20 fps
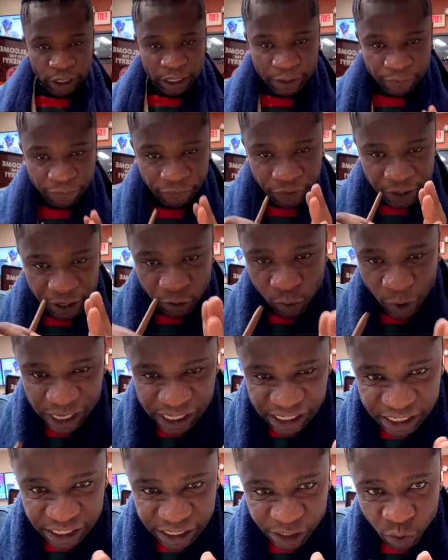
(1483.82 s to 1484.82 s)
the
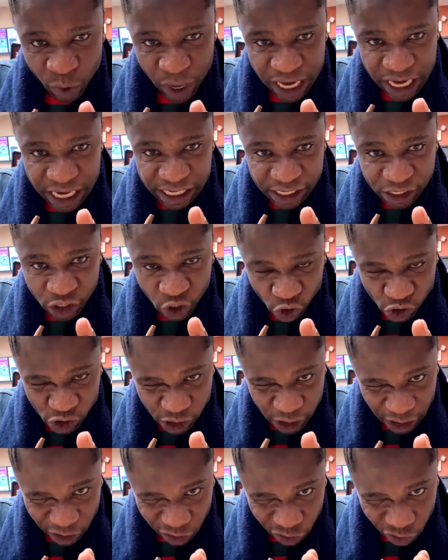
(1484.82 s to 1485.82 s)
frequency, when it's
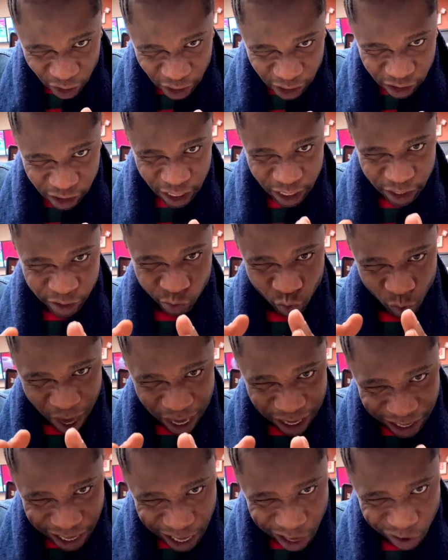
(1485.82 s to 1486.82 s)
concentrated,
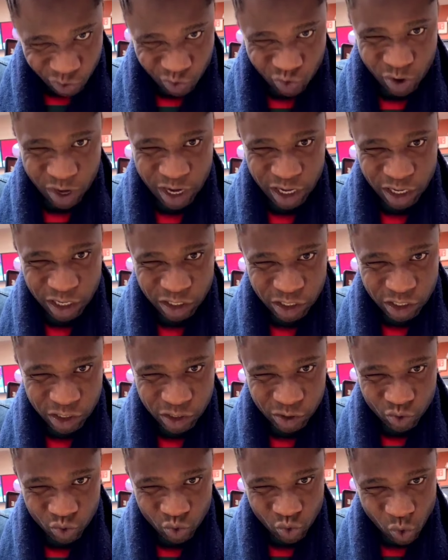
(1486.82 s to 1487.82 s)
one language,
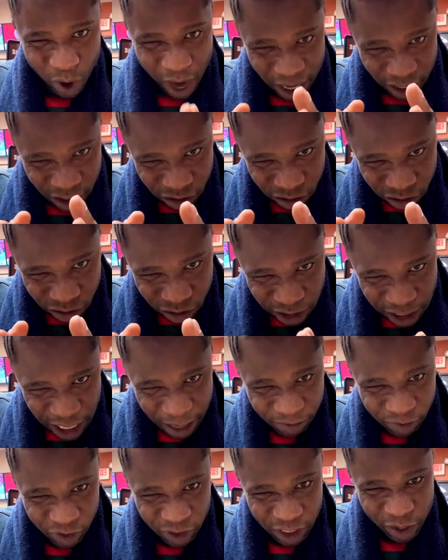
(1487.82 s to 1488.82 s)
one, you know what
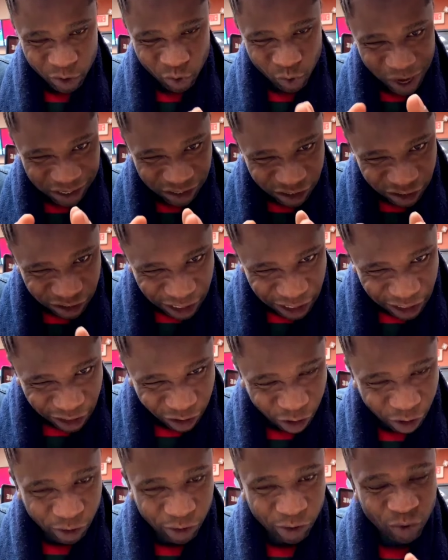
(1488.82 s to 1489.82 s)
I'm saying, one skin
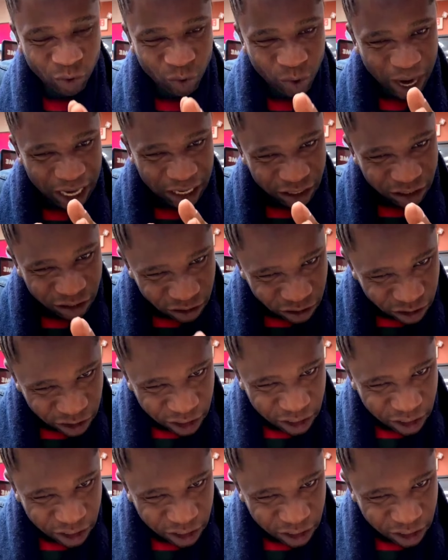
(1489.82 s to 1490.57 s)
color, one